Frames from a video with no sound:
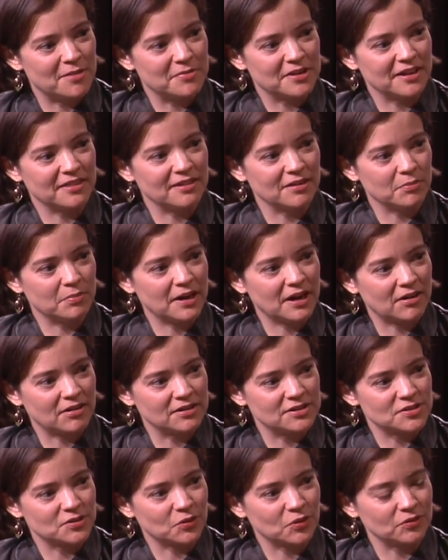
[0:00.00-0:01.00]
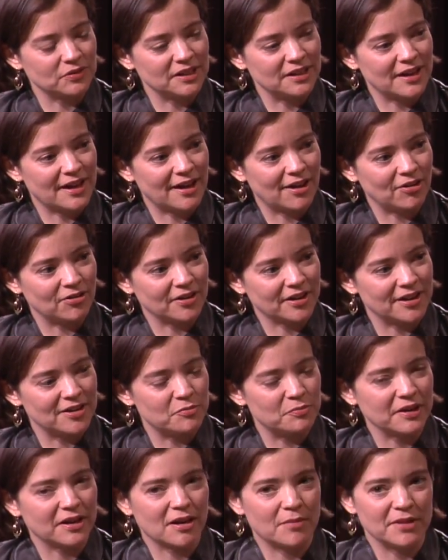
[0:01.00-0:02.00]
but I think parents are only now kind of
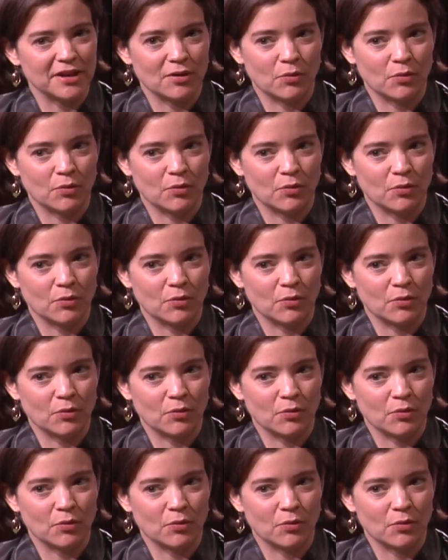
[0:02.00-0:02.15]
becoming